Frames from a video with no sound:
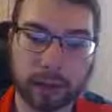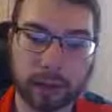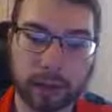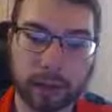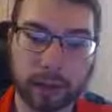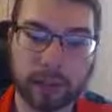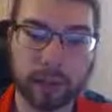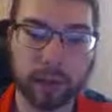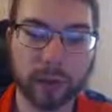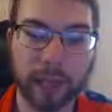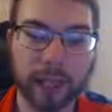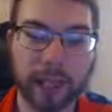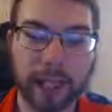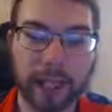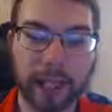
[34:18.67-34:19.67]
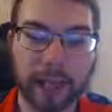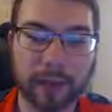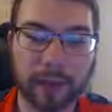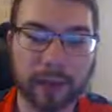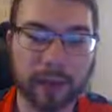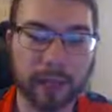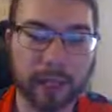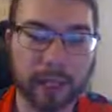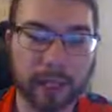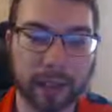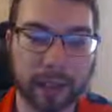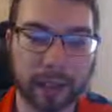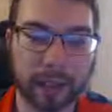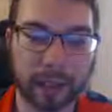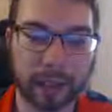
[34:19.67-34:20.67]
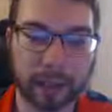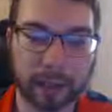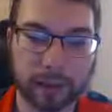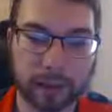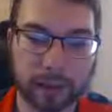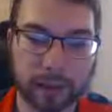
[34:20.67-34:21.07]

We don't really have a